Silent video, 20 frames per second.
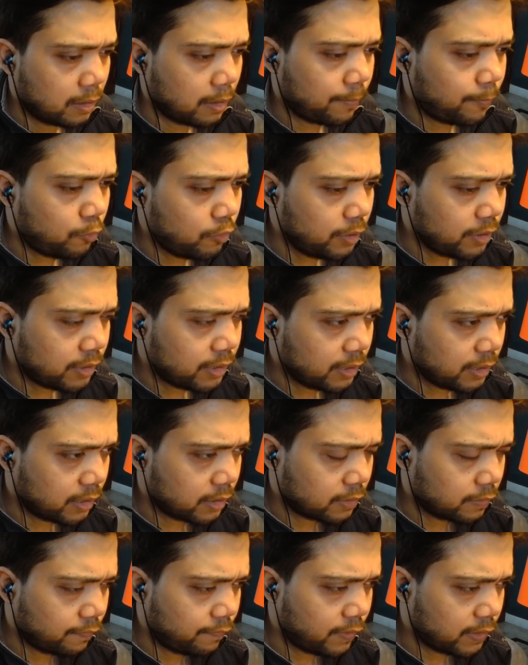opponent
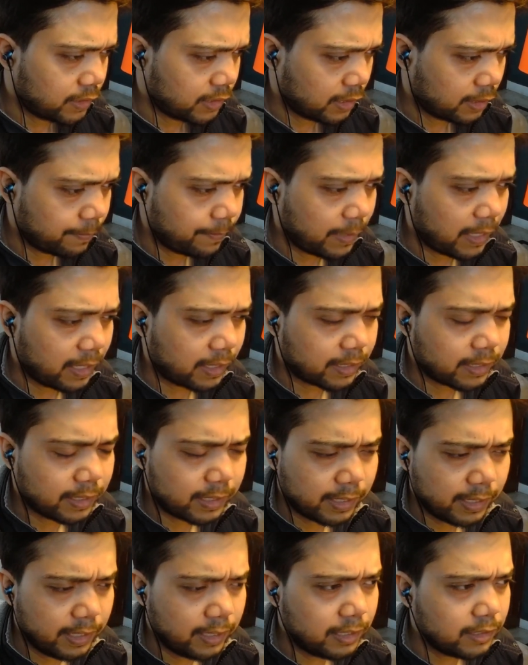takes will take back
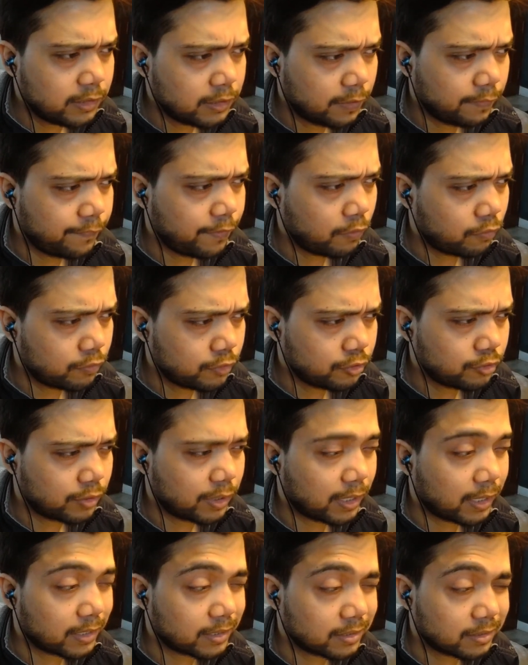and we are going to
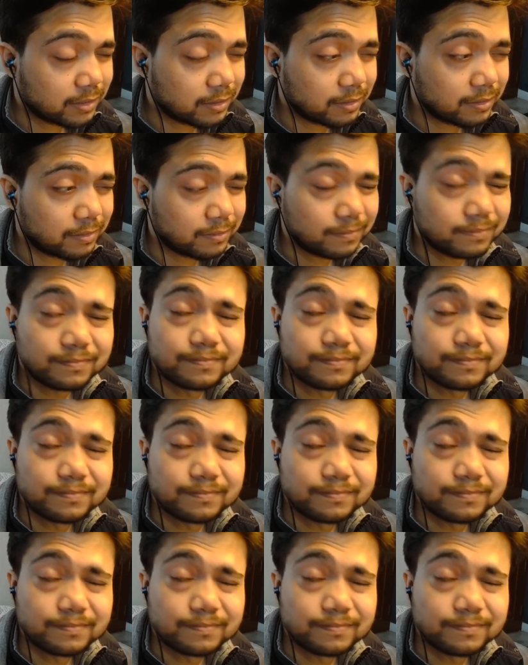castle